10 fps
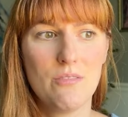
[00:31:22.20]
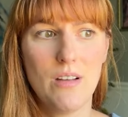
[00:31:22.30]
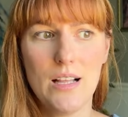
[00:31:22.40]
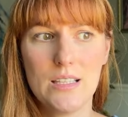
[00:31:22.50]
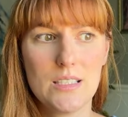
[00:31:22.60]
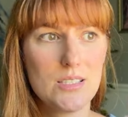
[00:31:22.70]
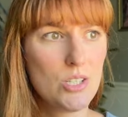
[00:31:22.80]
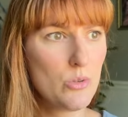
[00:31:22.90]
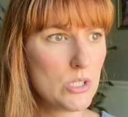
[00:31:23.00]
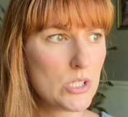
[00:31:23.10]
Violet doesn't
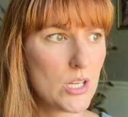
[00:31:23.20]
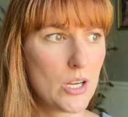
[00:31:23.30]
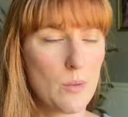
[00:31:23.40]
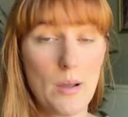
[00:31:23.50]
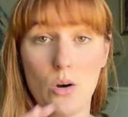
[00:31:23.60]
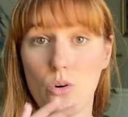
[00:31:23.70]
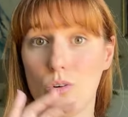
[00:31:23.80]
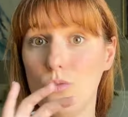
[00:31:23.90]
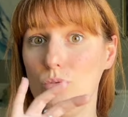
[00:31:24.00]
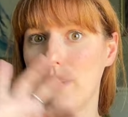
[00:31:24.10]
know what she's talking about, or
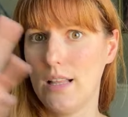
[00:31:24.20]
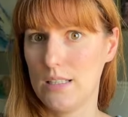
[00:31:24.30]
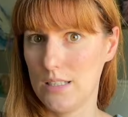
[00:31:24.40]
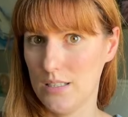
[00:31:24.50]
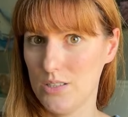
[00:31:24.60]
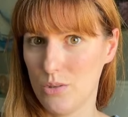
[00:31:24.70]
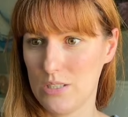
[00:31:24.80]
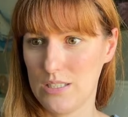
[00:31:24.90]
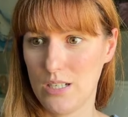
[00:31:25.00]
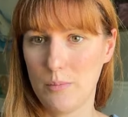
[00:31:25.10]
oh, Violet does know what
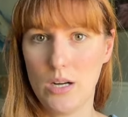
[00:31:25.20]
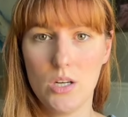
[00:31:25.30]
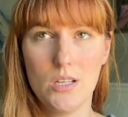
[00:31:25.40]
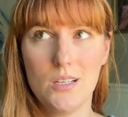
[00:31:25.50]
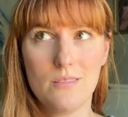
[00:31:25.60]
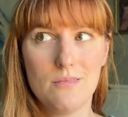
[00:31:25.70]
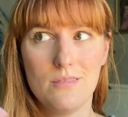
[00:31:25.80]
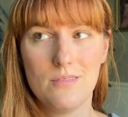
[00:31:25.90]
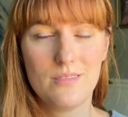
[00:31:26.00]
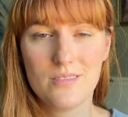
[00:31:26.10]
she's talking about.
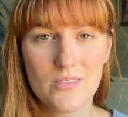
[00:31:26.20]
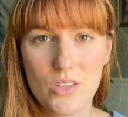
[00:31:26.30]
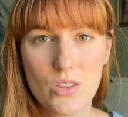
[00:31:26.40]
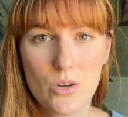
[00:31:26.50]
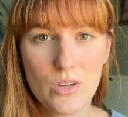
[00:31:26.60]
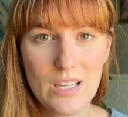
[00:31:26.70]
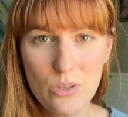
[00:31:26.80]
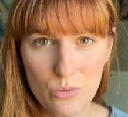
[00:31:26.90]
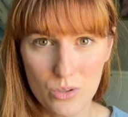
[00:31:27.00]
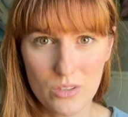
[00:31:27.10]
They're
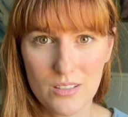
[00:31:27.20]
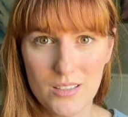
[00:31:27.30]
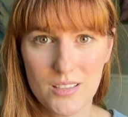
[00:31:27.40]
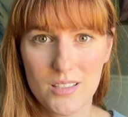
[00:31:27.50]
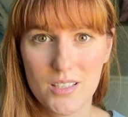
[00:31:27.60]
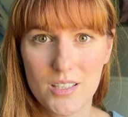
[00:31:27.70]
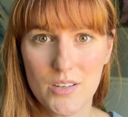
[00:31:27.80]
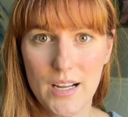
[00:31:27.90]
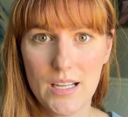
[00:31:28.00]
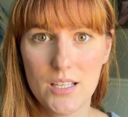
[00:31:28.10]
equal,
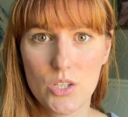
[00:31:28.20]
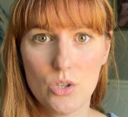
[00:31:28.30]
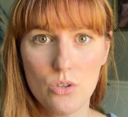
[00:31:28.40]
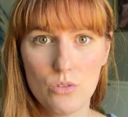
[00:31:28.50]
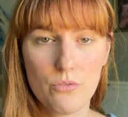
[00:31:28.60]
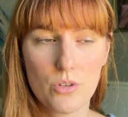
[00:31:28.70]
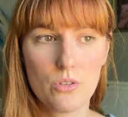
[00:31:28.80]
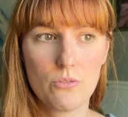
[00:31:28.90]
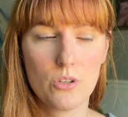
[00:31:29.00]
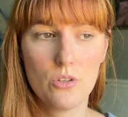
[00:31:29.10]
right? You for
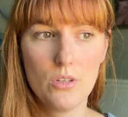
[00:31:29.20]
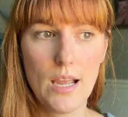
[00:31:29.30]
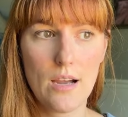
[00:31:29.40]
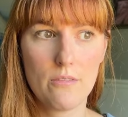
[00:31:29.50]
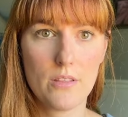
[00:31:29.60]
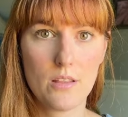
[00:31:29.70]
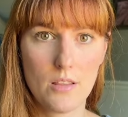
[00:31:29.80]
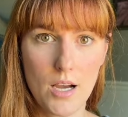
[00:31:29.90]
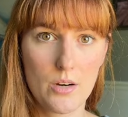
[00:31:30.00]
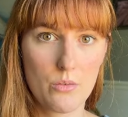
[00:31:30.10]
for you to have the
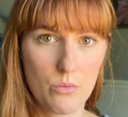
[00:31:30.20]
thought